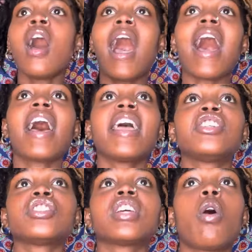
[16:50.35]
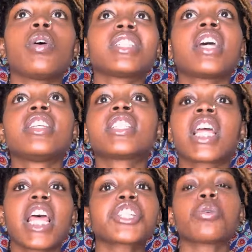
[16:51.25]
I just always had this
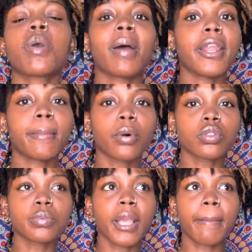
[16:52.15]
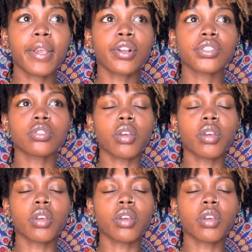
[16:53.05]
connection with my nipples being pierced